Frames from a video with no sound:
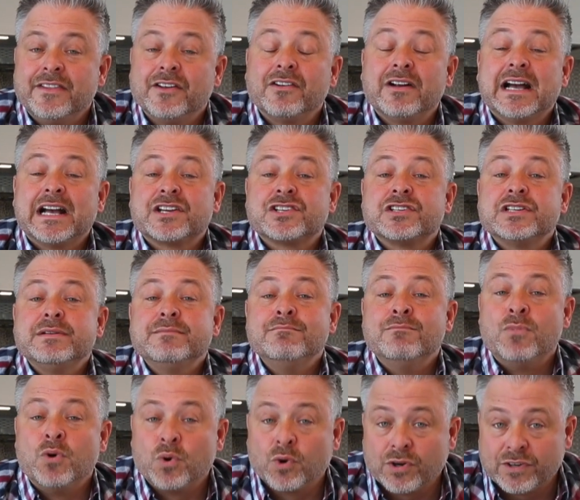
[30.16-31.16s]
They're actually
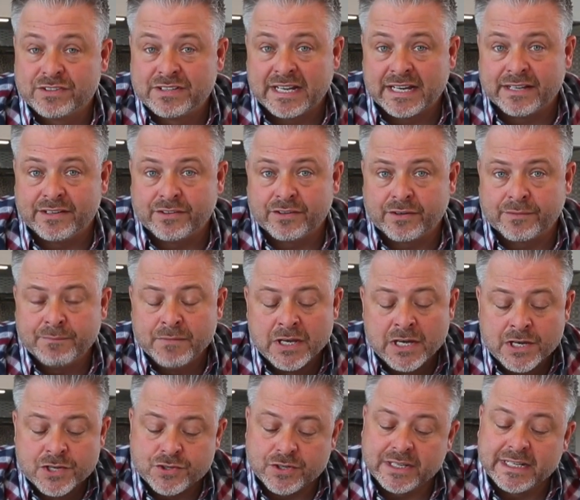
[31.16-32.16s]
more tender.
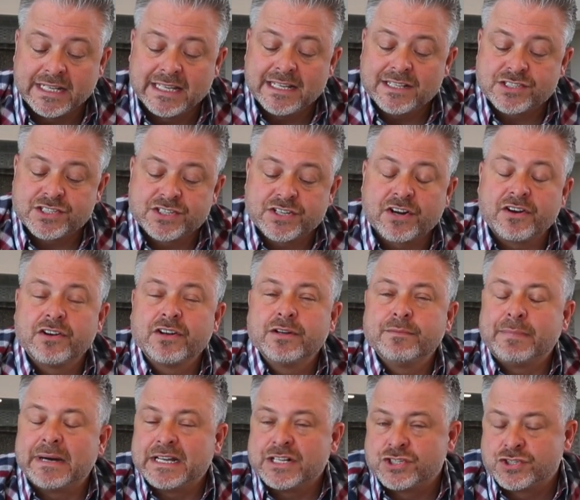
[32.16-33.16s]
So I'm going to get
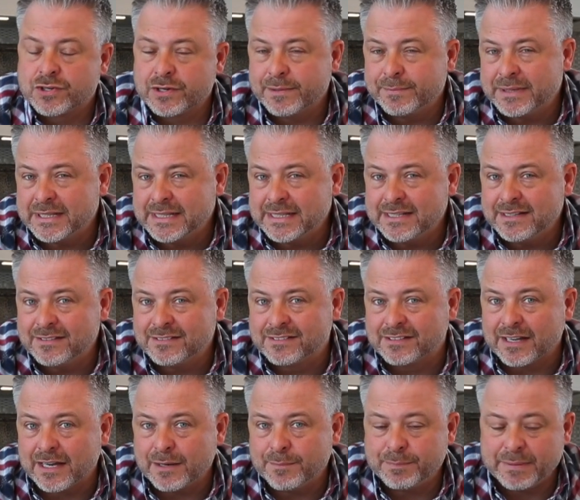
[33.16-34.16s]
started by trimming
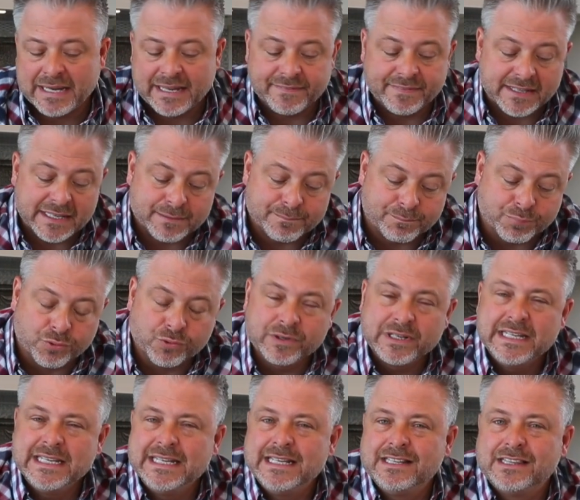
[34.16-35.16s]
these up and then
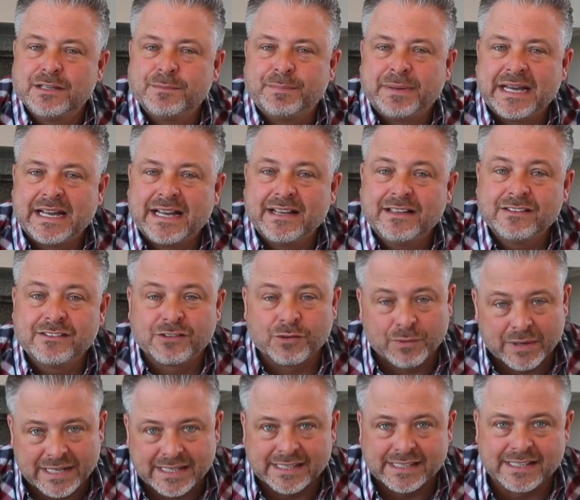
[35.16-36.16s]
preheat the pan
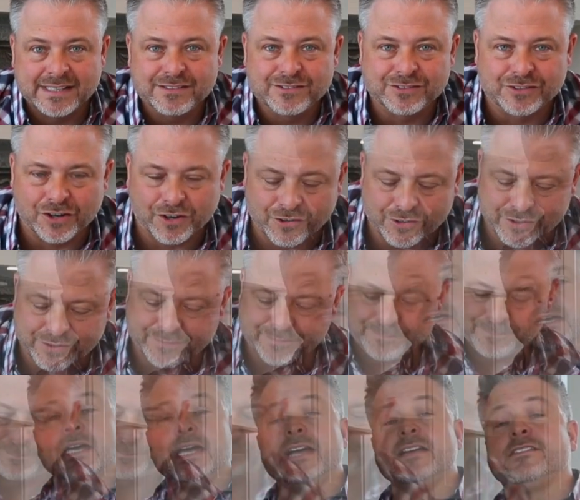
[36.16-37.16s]
so I can get started.
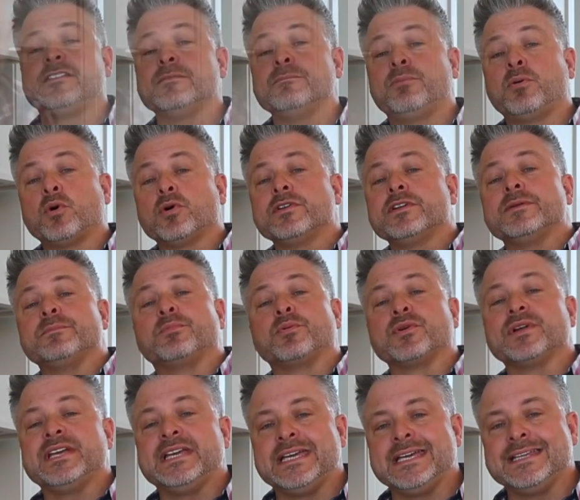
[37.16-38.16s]
It's important to
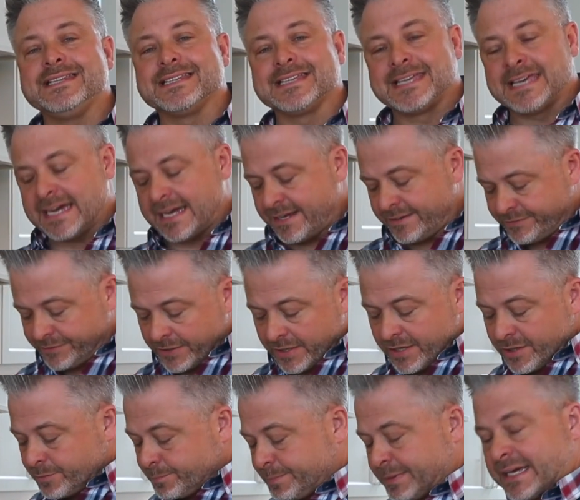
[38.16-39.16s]
preheat the cast
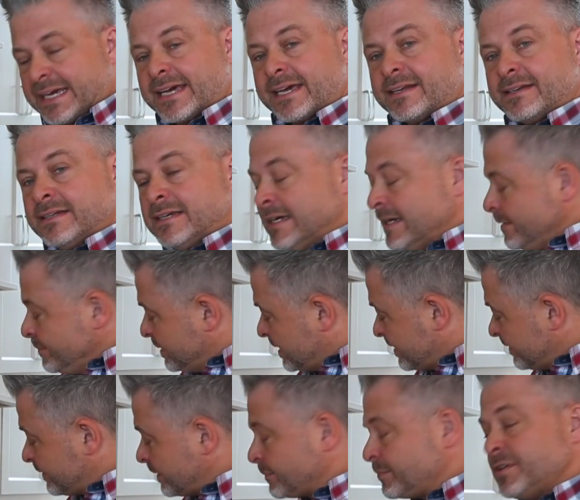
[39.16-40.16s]
iron pan
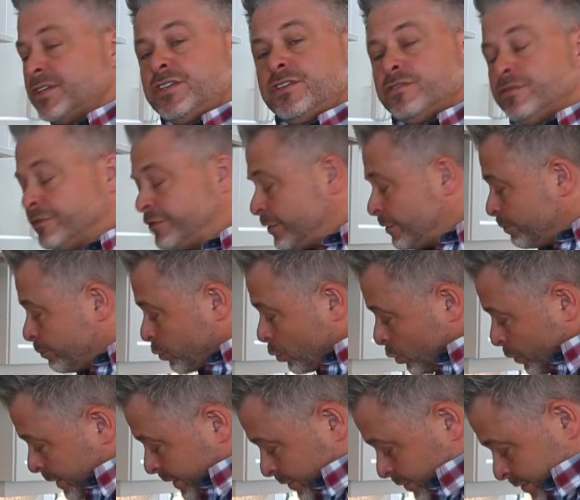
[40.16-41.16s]
because I'm going to use the
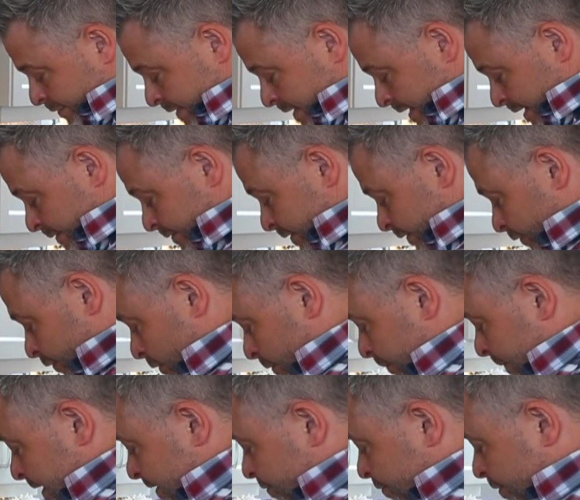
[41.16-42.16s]
broiler in the oven. So I'll
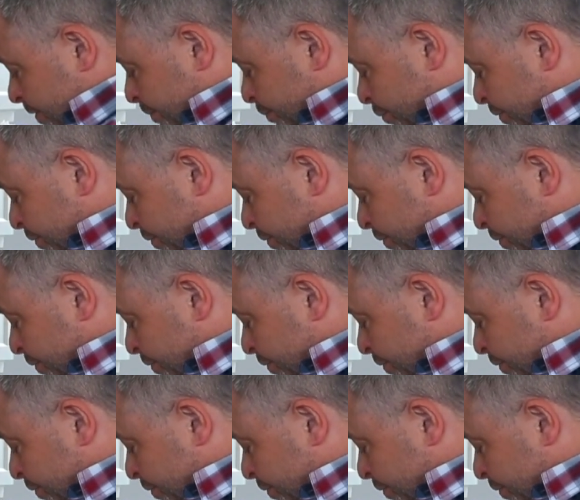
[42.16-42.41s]
make sure to